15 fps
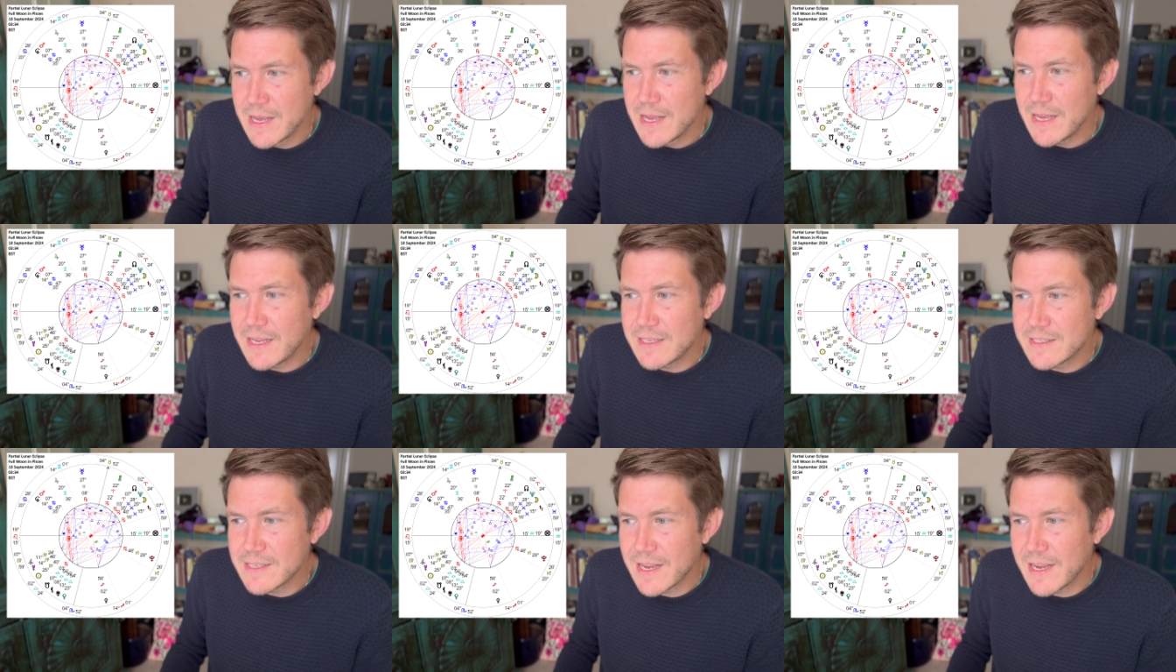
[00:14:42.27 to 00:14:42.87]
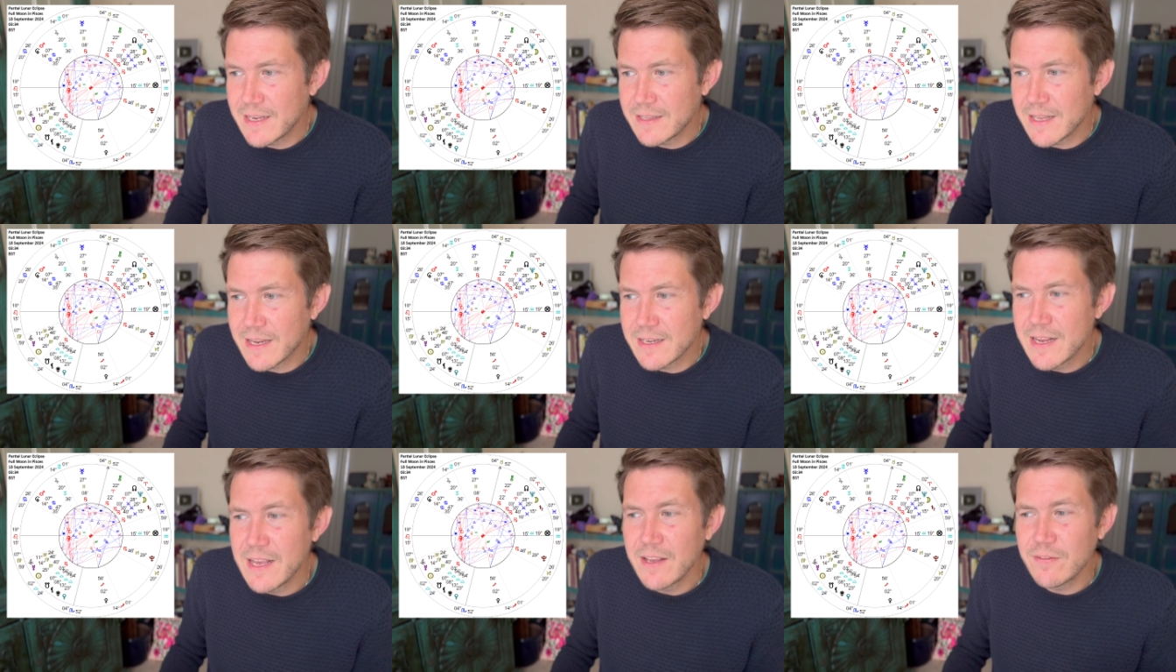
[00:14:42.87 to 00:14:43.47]
It's saying that
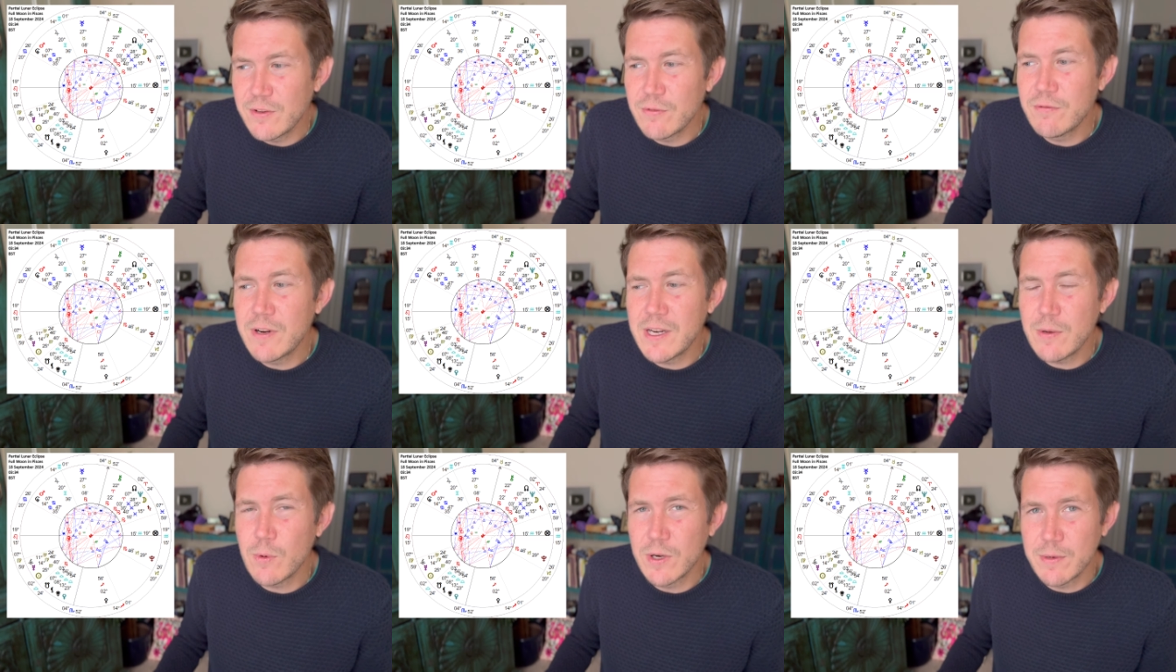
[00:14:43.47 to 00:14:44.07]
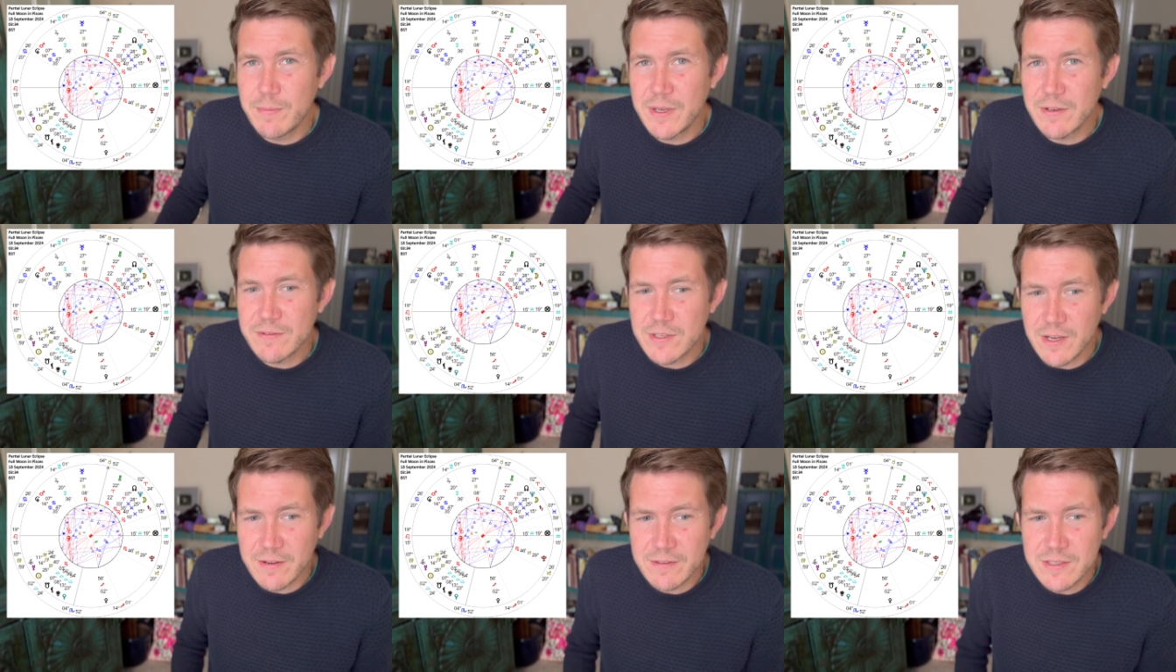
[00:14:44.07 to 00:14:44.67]
if you really want to be of
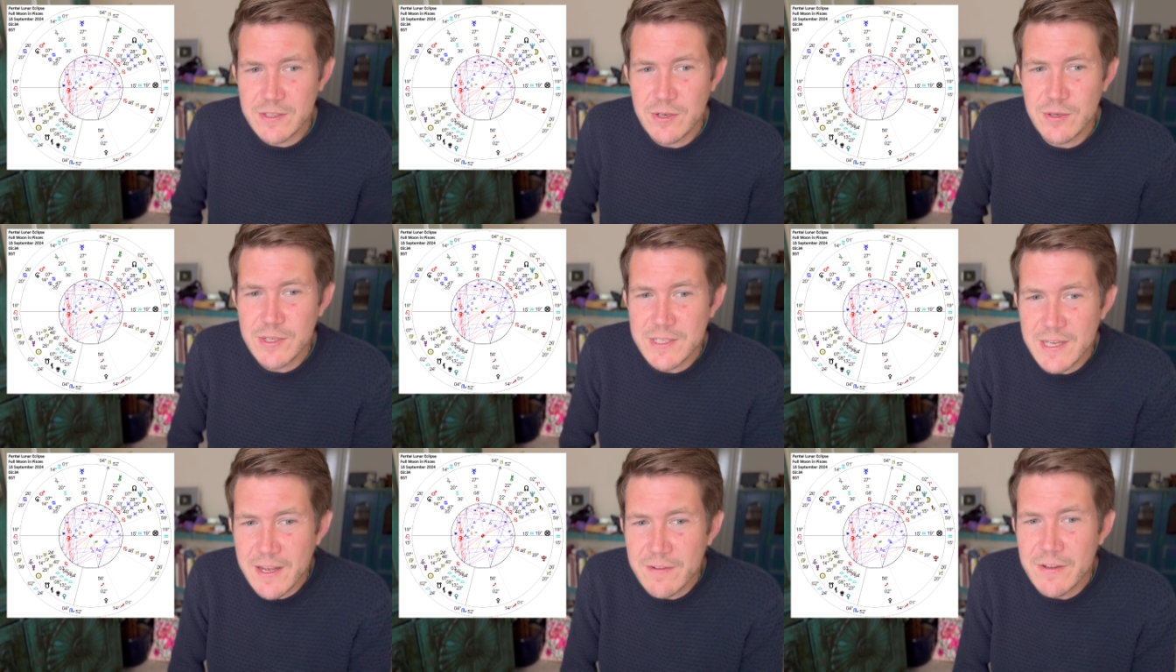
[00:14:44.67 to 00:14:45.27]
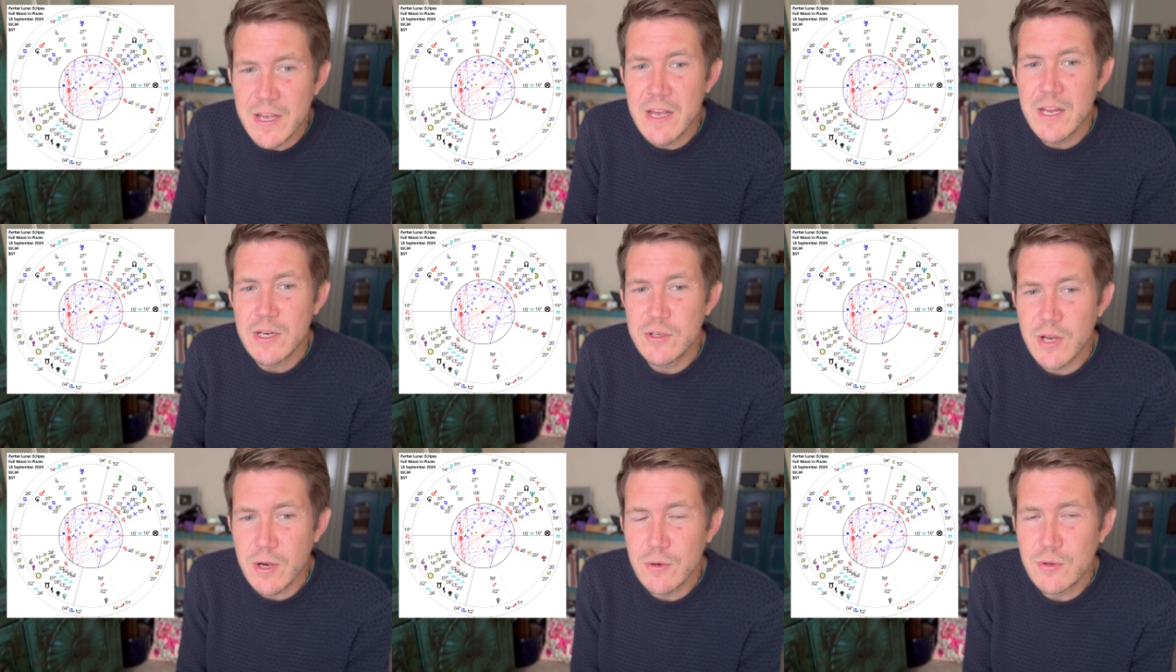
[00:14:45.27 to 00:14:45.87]
service to yourself,
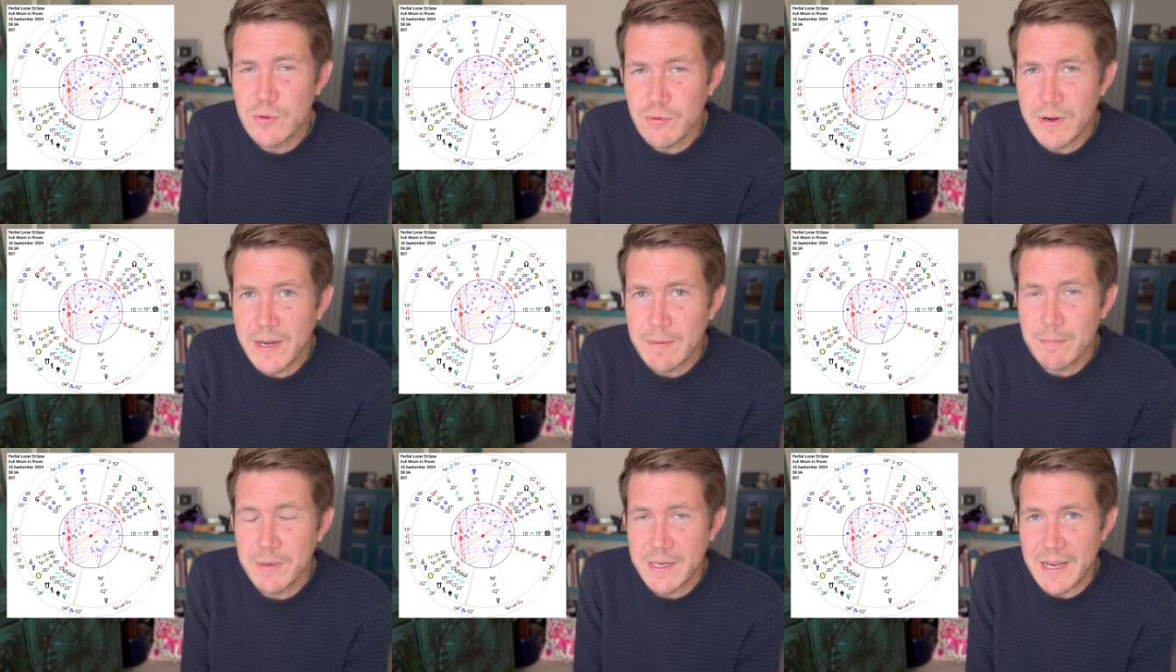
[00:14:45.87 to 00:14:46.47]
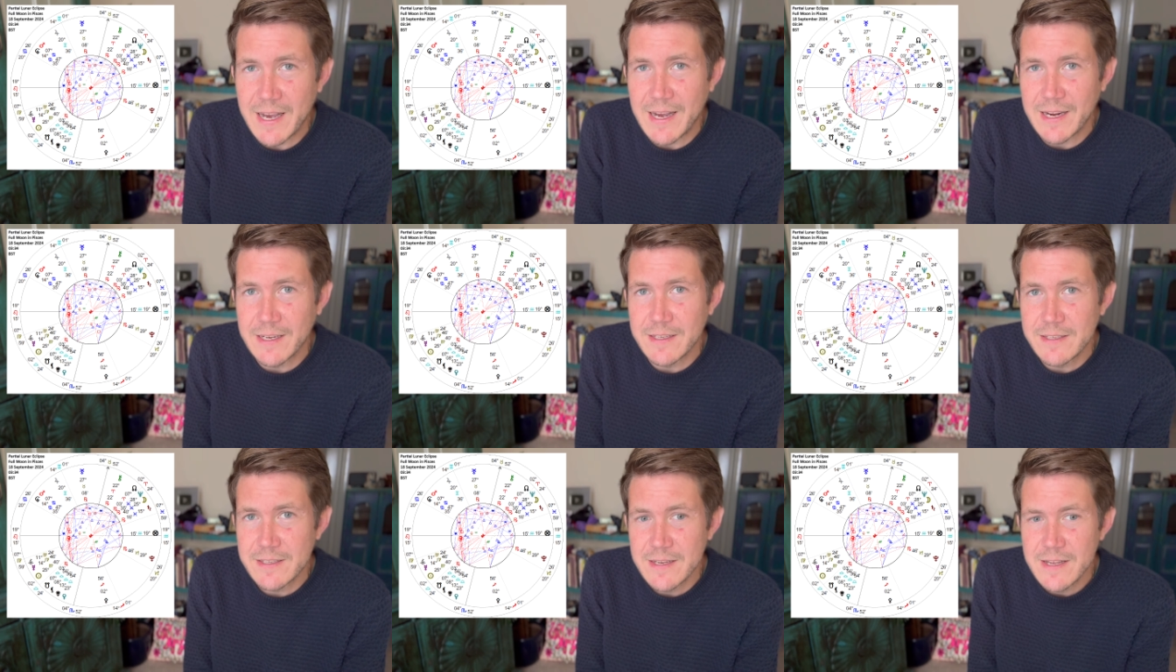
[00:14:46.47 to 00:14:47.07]
don't dream but
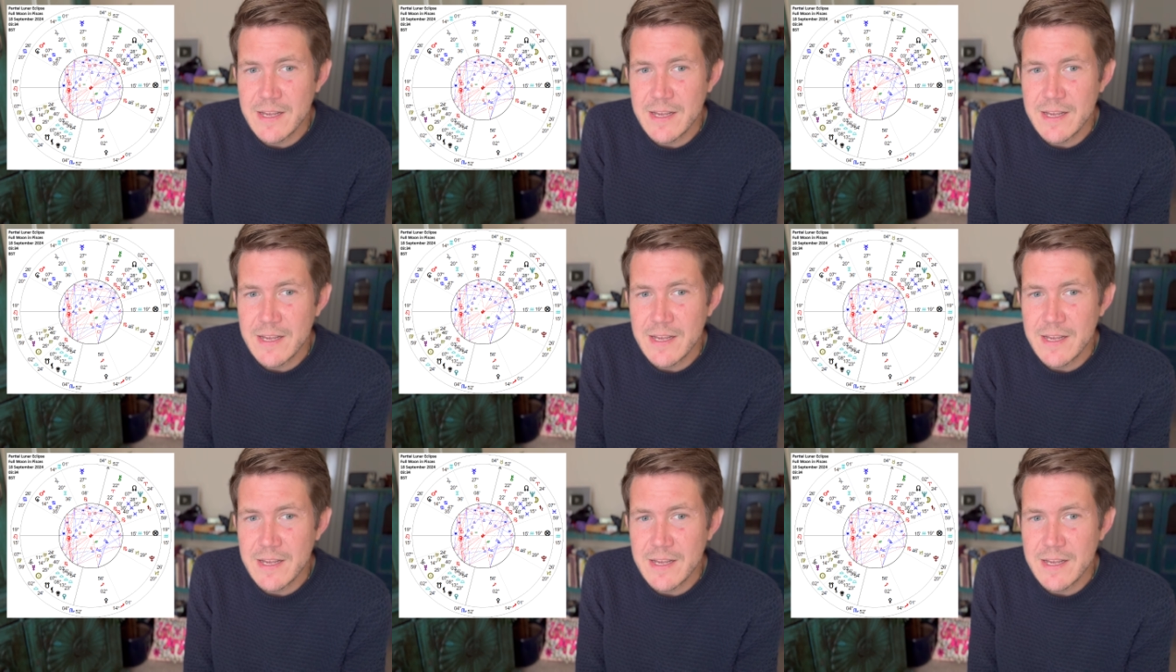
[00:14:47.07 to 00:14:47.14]
act.